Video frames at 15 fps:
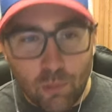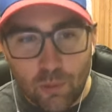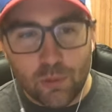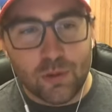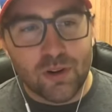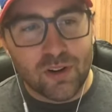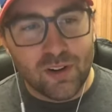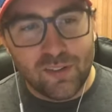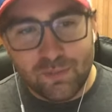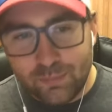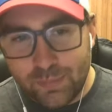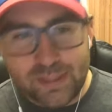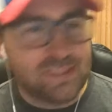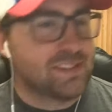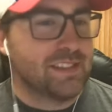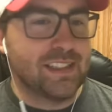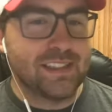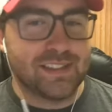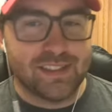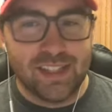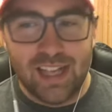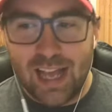order of
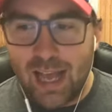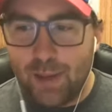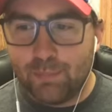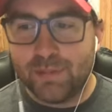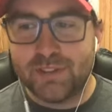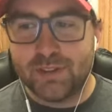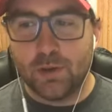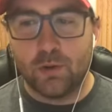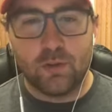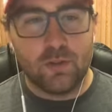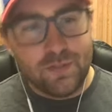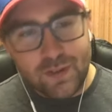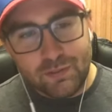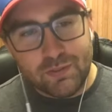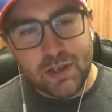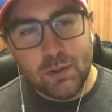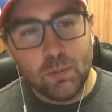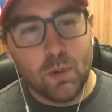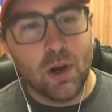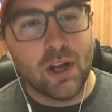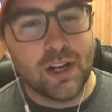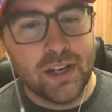business, episode
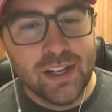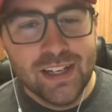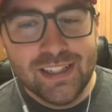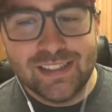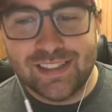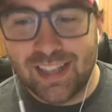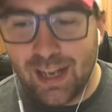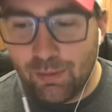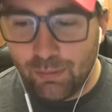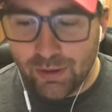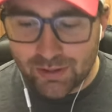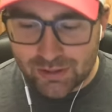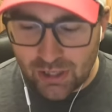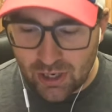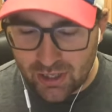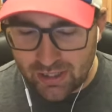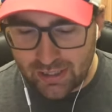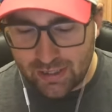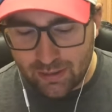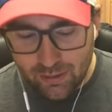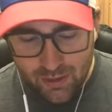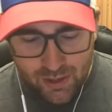51. Today we are
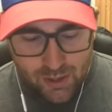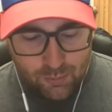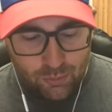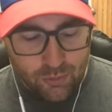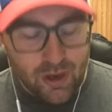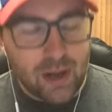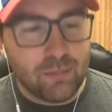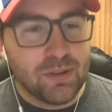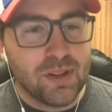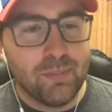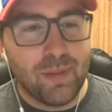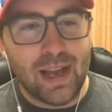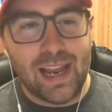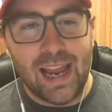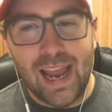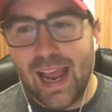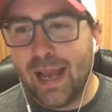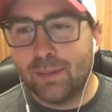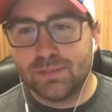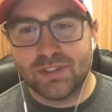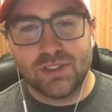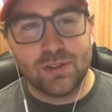talking probably my
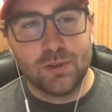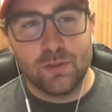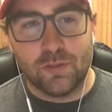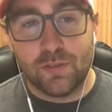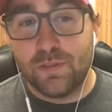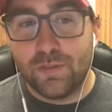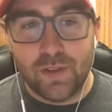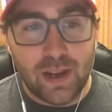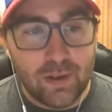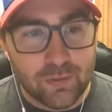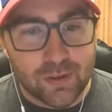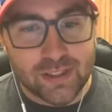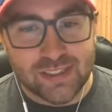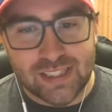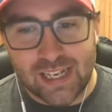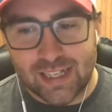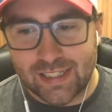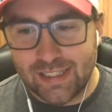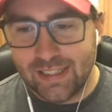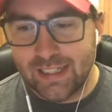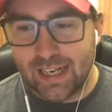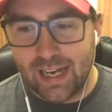absolute favorite
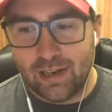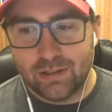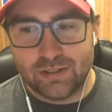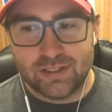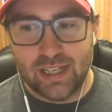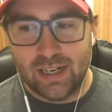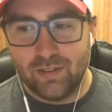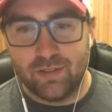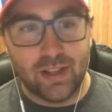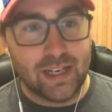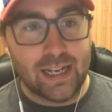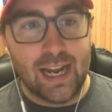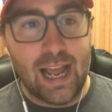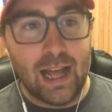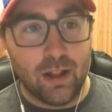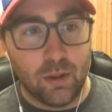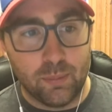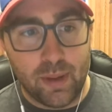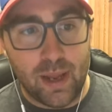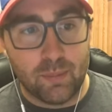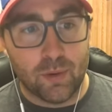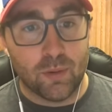technique outside of like an
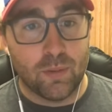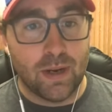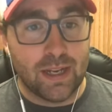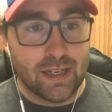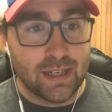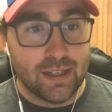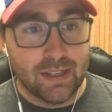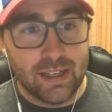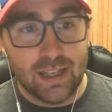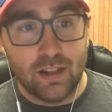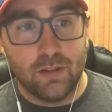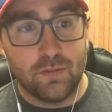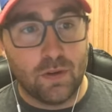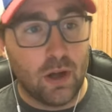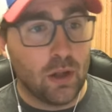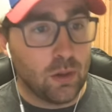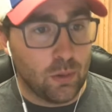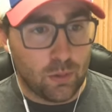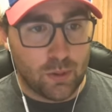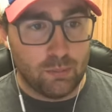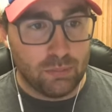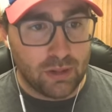Alabama rig in the fall
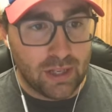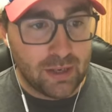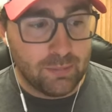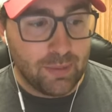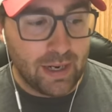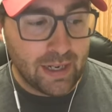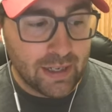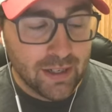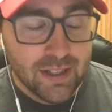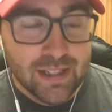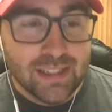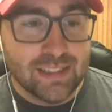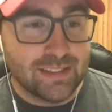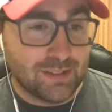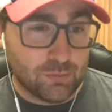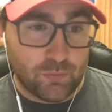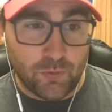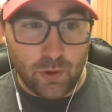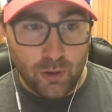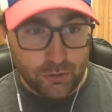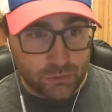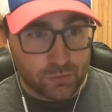or a blade bait. This
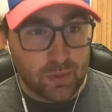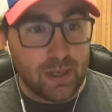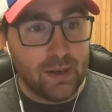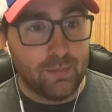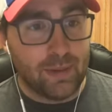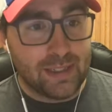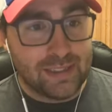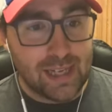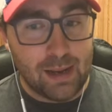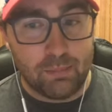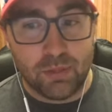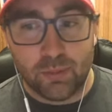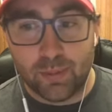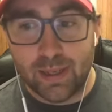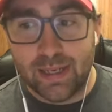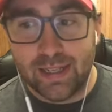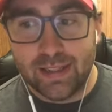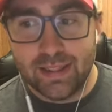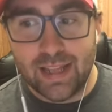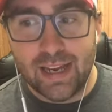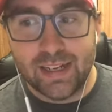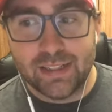falls right into my top three,
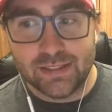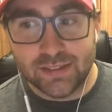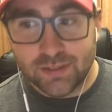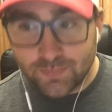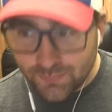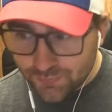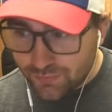and that is